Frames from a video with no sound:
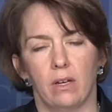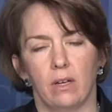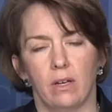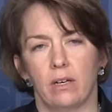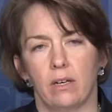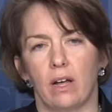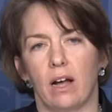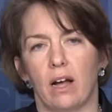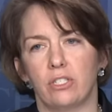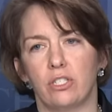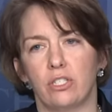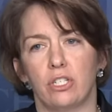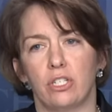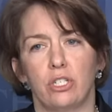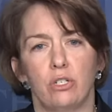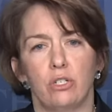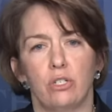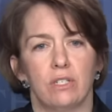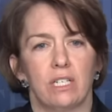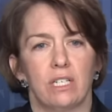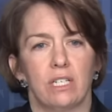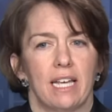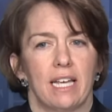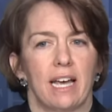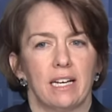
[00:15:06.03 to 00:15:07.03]
not just
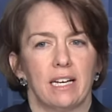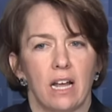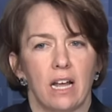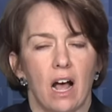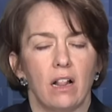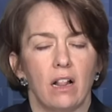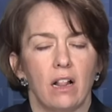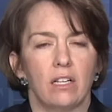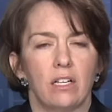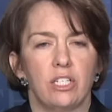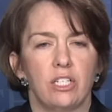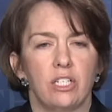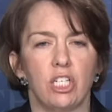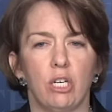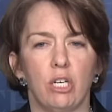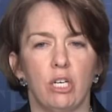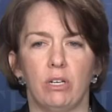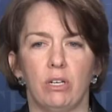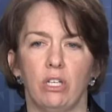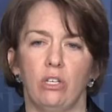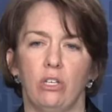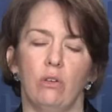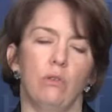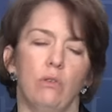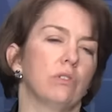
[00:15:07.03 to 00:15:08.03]
using technology,
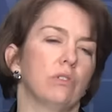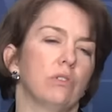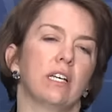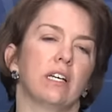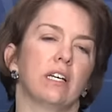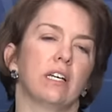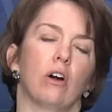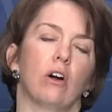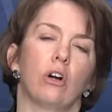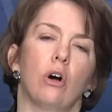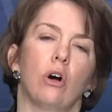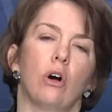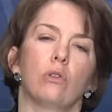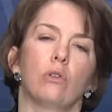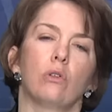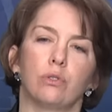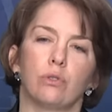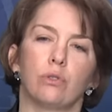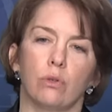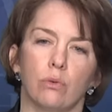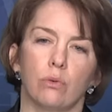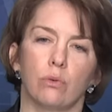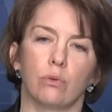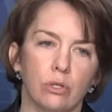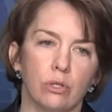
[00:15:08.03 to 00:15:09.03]
but using our
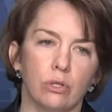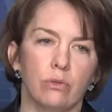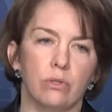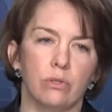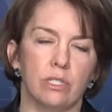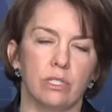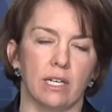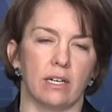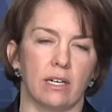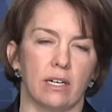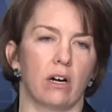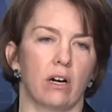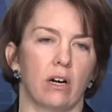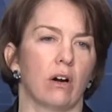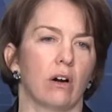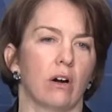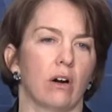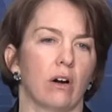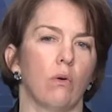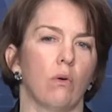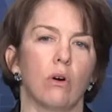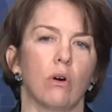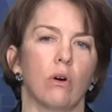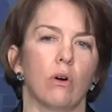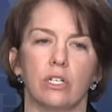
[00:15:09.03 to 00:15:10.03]
cultural roots and our
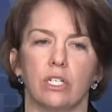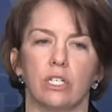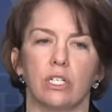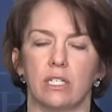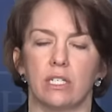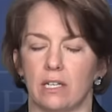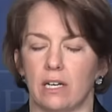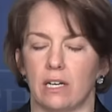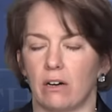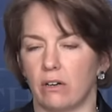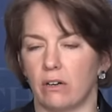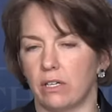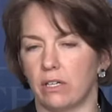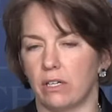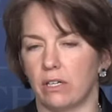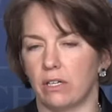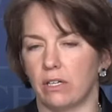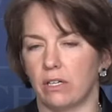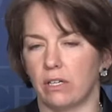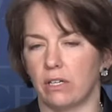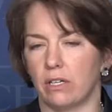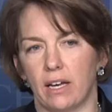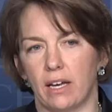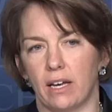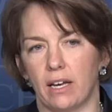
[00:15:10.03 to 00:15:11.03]
origins and our
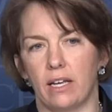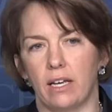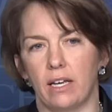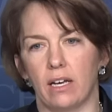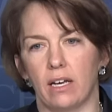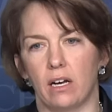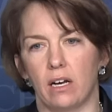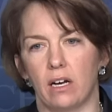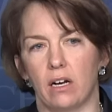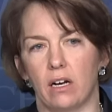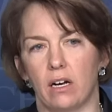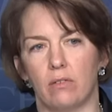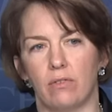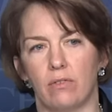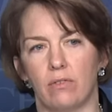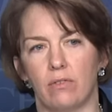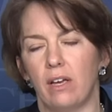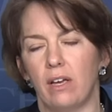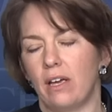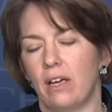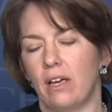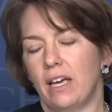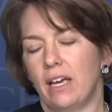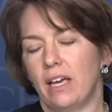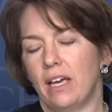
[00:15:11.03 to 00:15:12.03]
understanding of
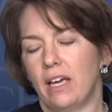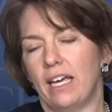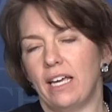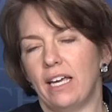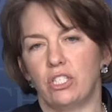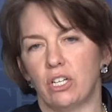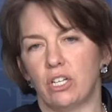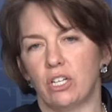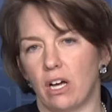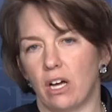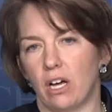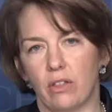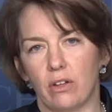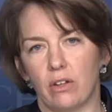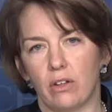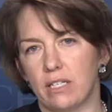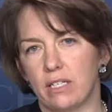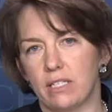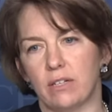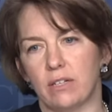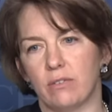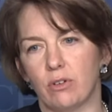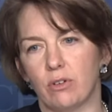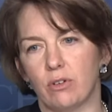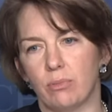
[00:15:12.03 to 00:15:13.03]
each other
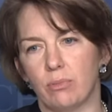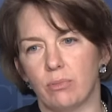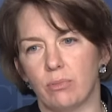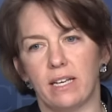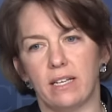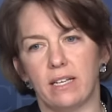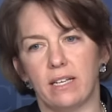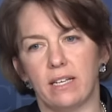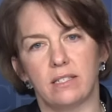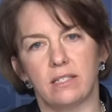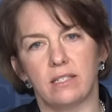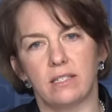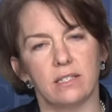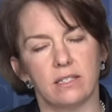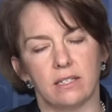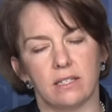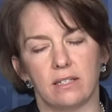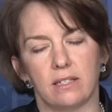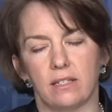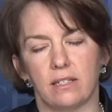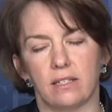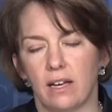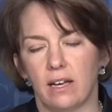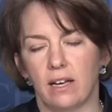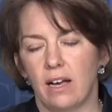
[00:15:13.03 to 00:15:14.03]
in different places
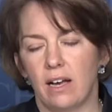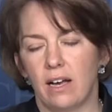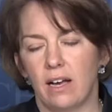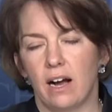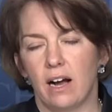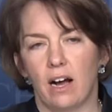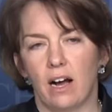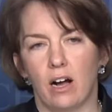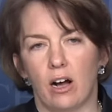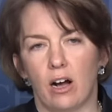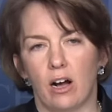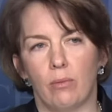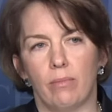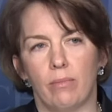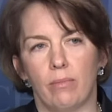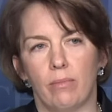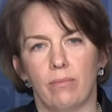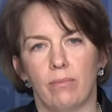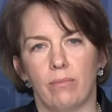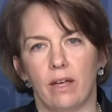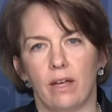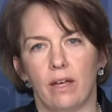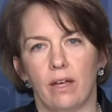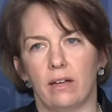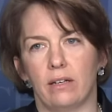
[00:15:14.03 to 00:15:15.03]
and um,
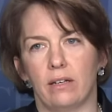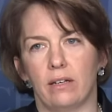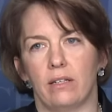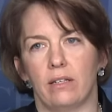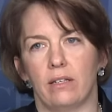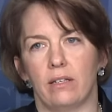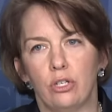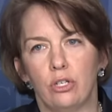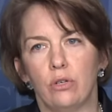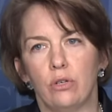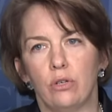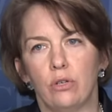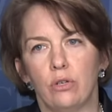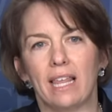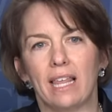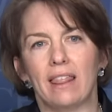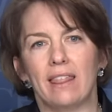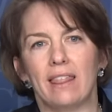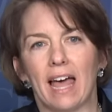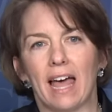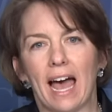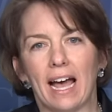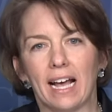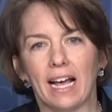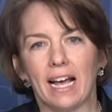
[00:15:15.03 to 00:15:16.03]
and using
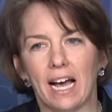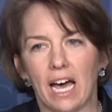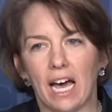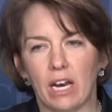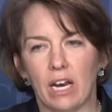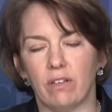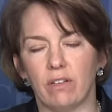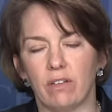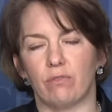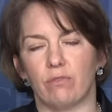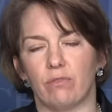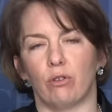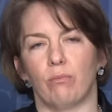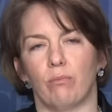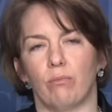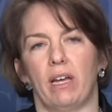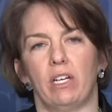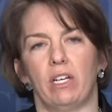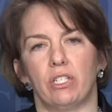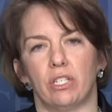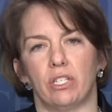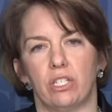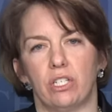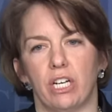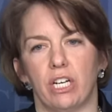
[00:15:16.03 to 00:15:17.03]
that kind of
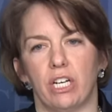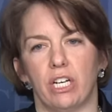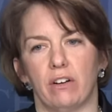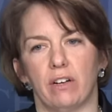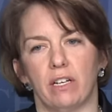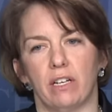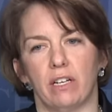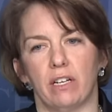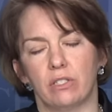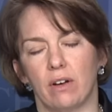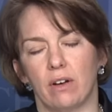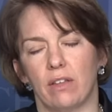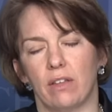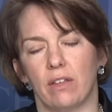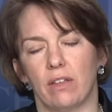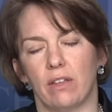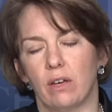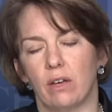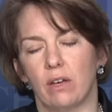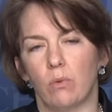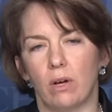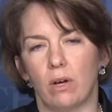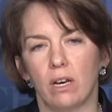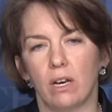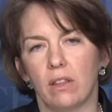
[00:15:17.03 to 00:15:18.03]
information sharing. So I
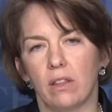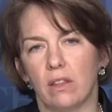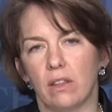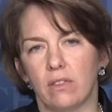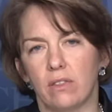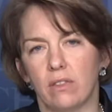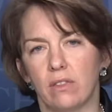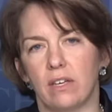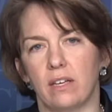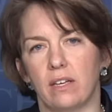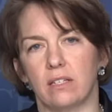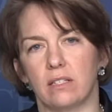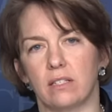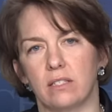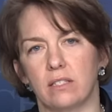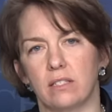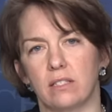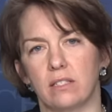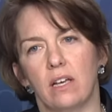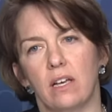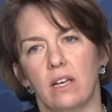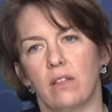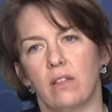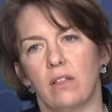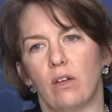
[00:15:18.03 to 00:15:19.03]
think one of the things
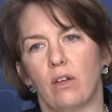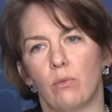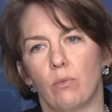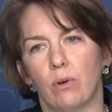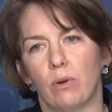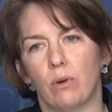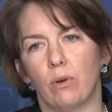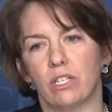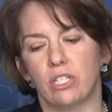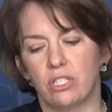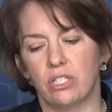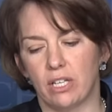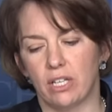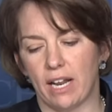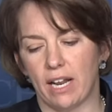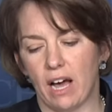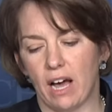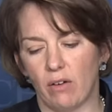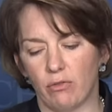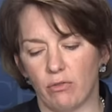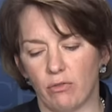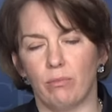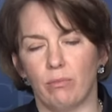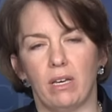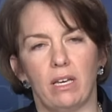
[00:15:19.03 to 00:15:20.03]
that really stood
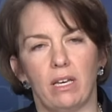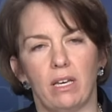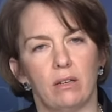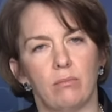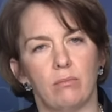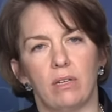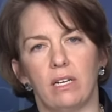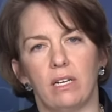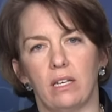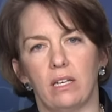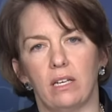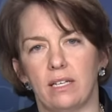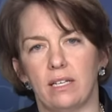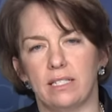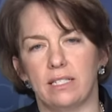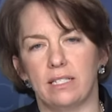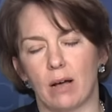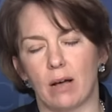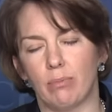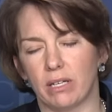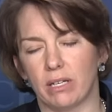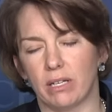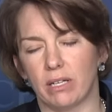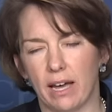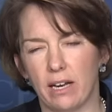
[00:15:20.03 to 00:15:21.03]
out for me in many of these
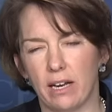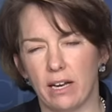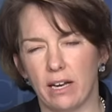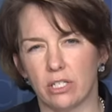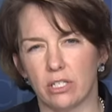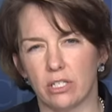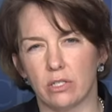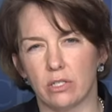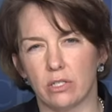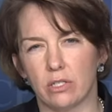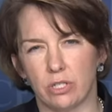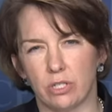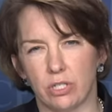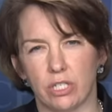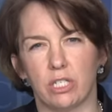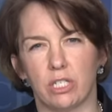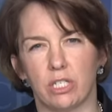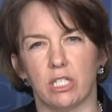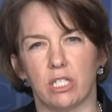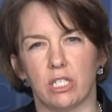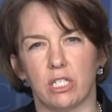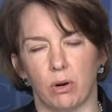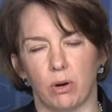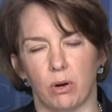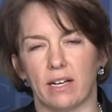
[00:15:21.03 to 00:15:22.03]
applications was just
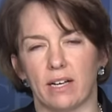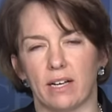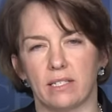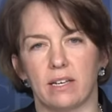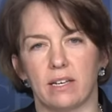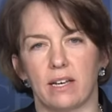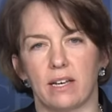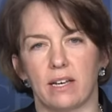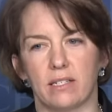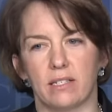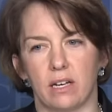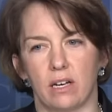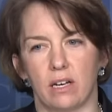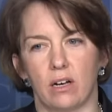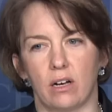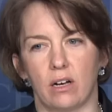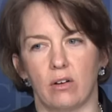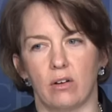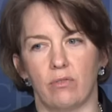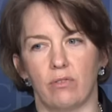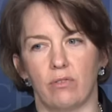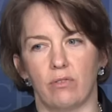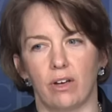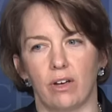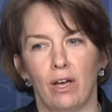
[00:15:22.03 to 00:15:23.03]
this process
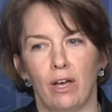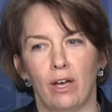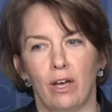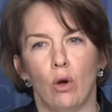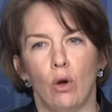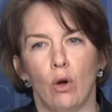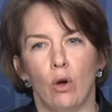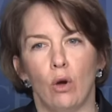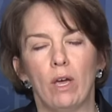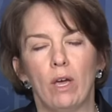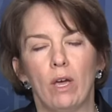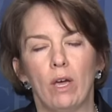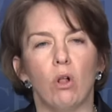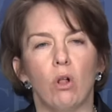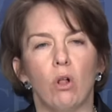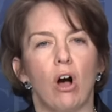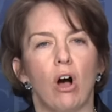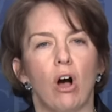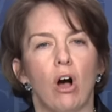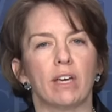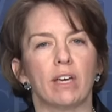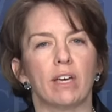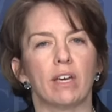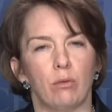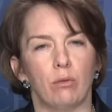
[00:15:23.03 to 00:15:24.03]
of we will
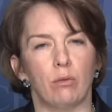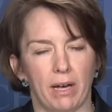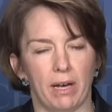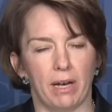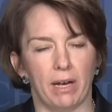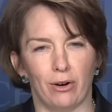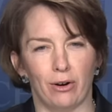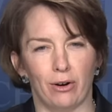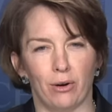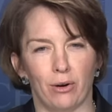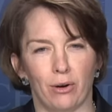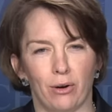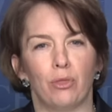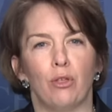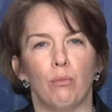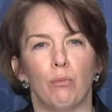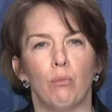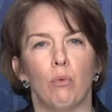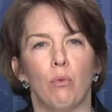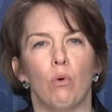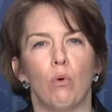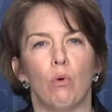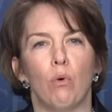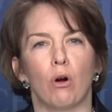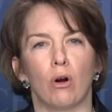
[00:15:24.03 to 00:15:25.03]
all get better the
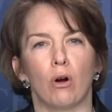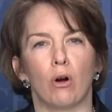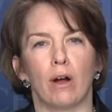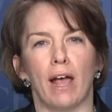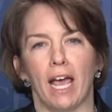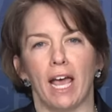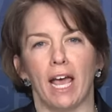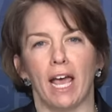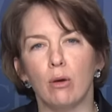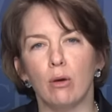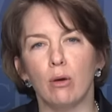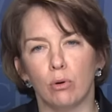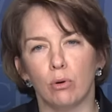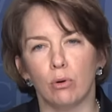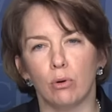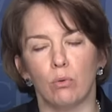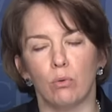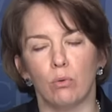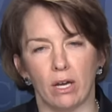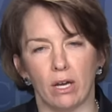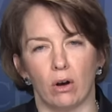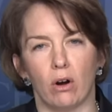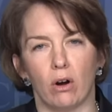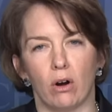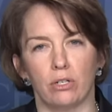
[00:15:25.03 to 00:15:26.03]
more able
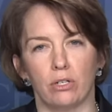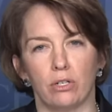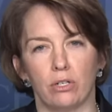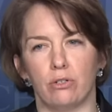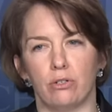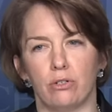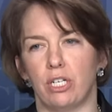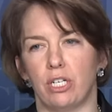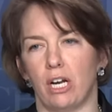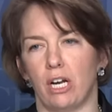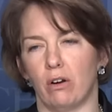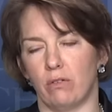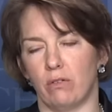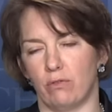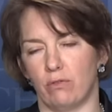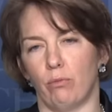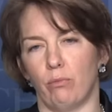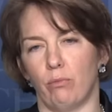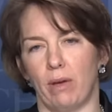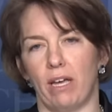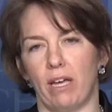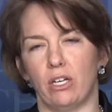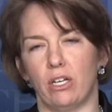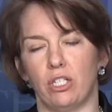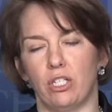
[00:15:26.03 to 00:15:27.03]
we are to share
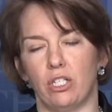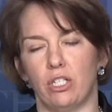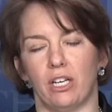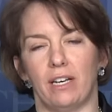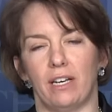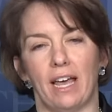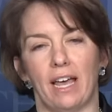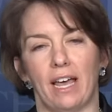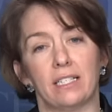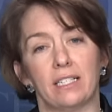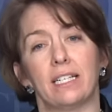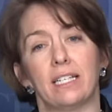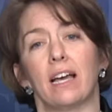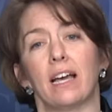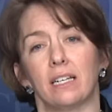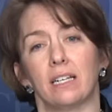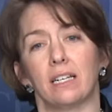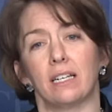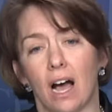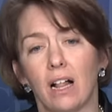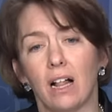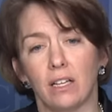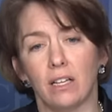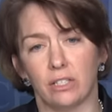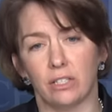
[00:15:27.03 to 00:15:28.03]
information and
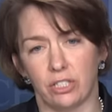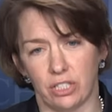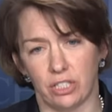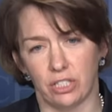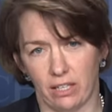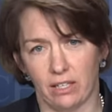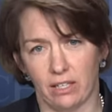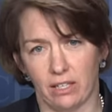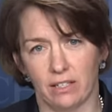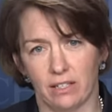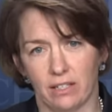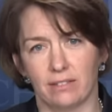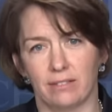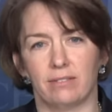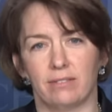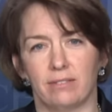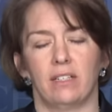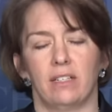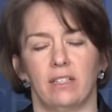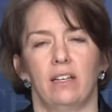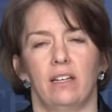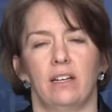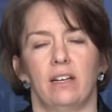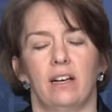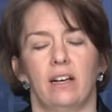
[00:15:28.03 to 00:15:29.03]
technology
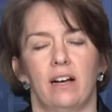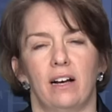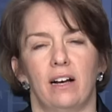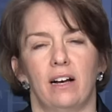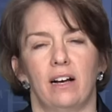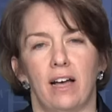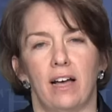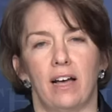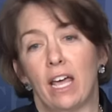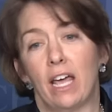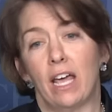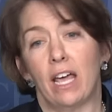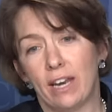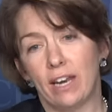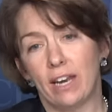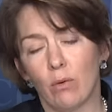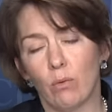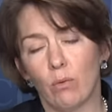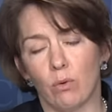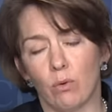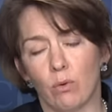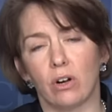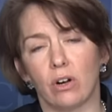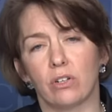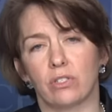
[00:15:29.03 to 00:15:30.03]
uh, and
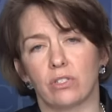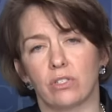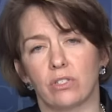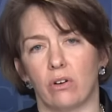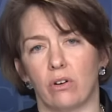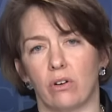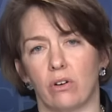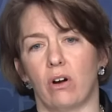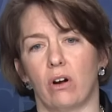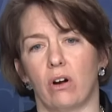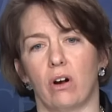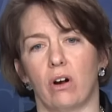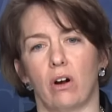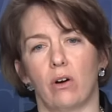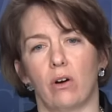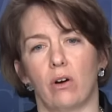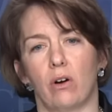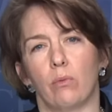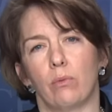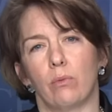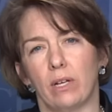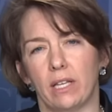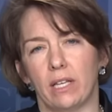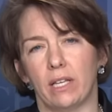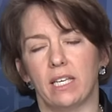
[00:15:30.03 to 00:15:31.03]
networks are
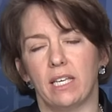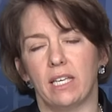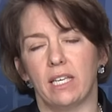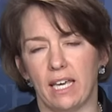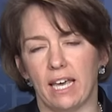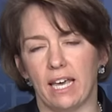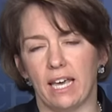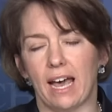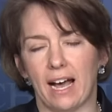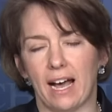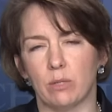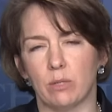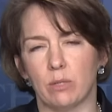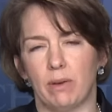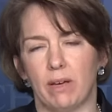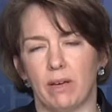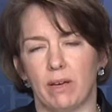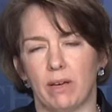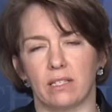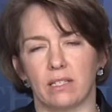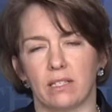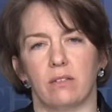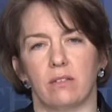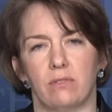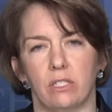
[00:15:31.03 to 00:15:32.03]
really key
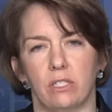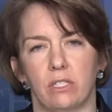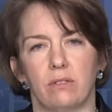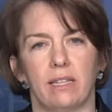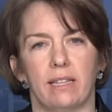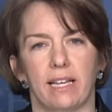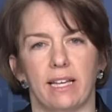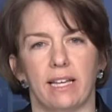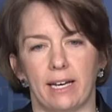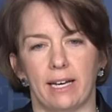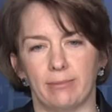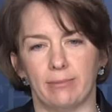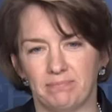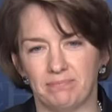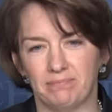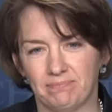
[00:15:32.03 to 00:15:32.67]
aspects of doing that.